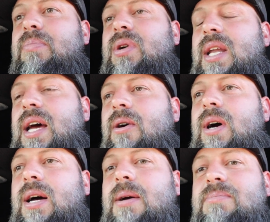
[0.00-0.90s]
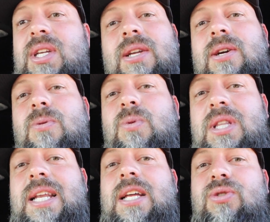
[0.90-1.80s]
But now I'm sitting here with
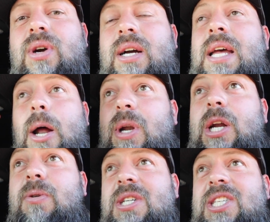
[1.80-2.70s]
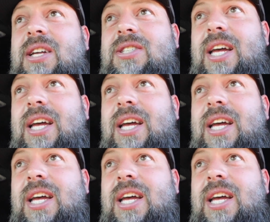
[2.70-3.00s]
a dead truck and I want to hear what it sounds